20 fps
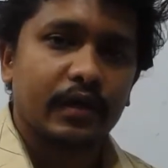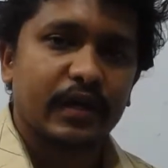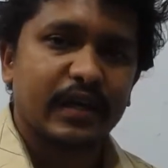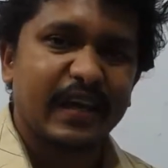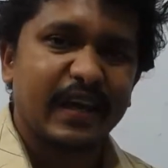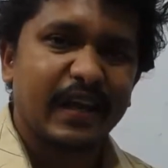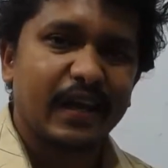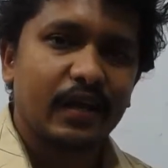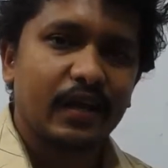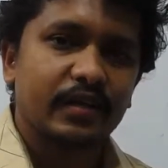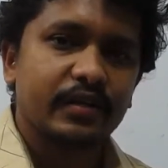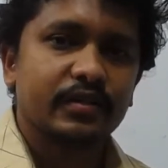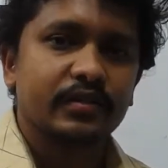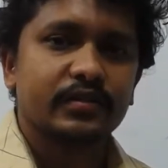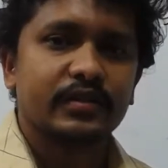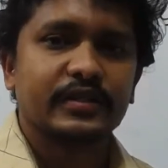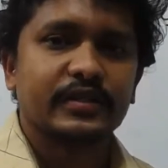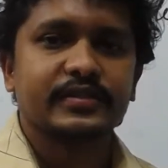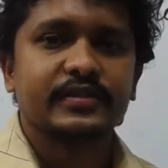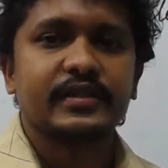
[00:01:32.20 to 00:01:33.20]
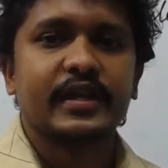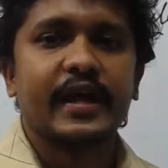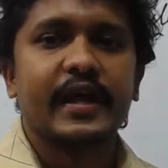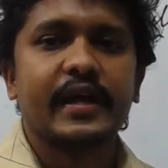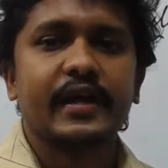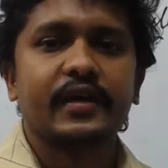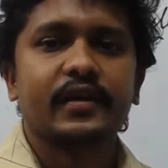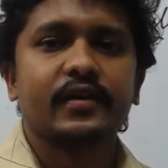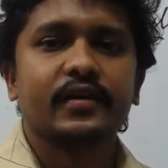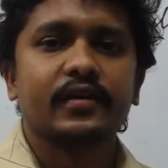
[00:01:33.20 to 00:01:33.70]
killed the
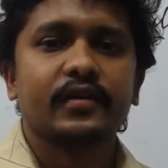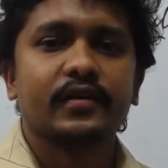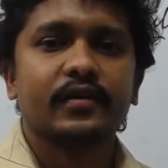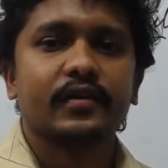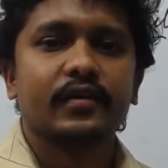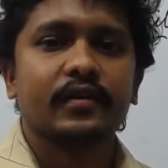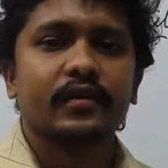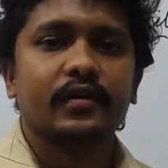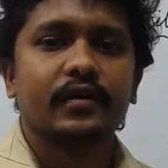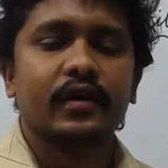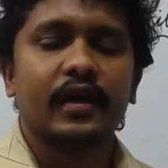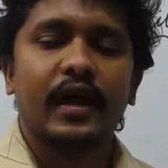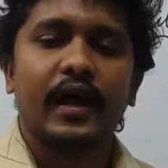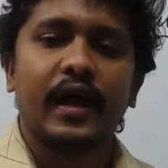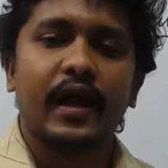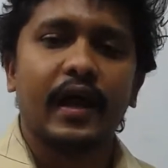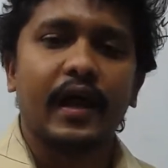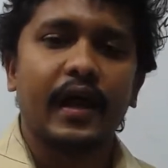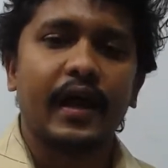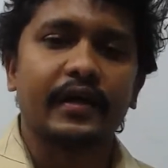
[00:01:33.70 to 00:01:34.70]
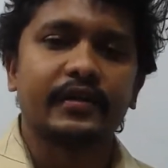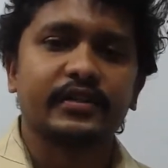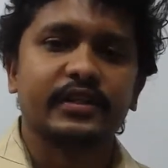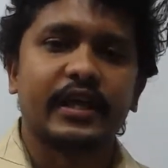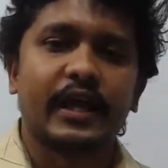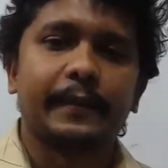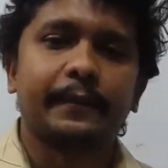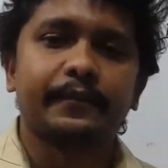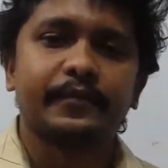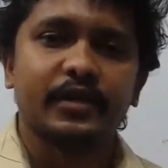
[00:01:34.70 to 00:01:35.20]
snake and
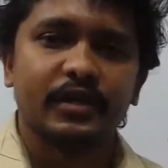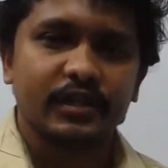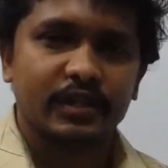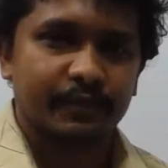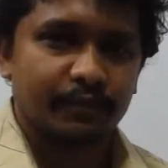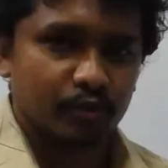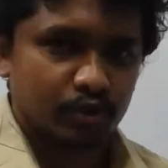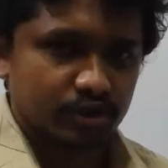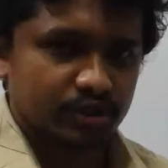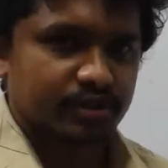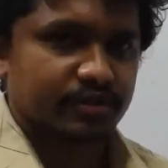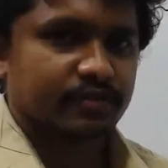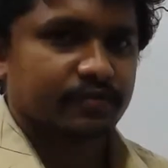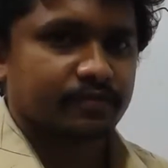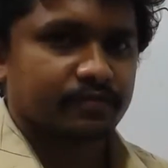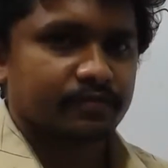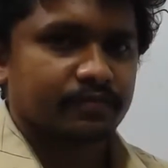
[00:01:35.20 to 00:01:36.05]
kept in the bush.